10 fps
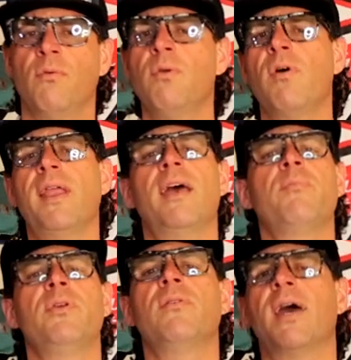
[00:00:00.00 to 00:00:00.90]
We want to
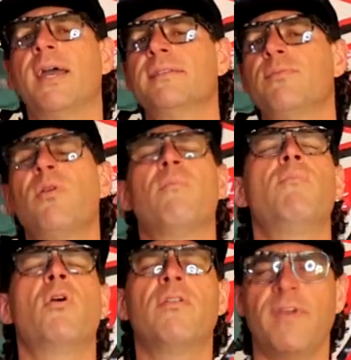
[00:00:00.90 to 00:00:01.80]
help you guys. We want to
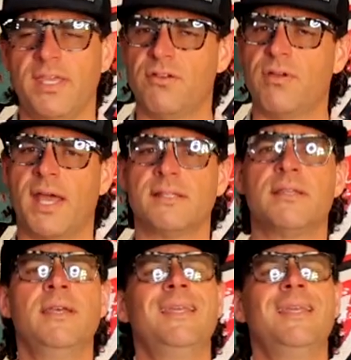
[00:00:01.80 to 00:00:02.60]
motivate you guys.